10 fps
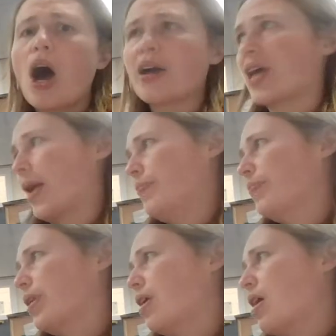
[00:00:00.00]
Okay,
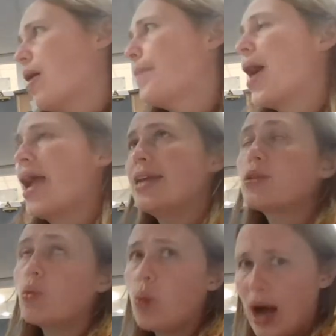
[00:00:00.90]
page
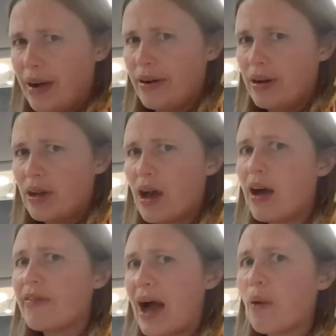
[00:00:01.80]
1
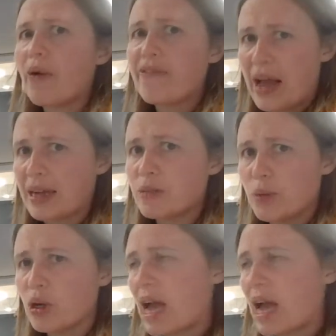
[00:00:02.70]
of our fact book,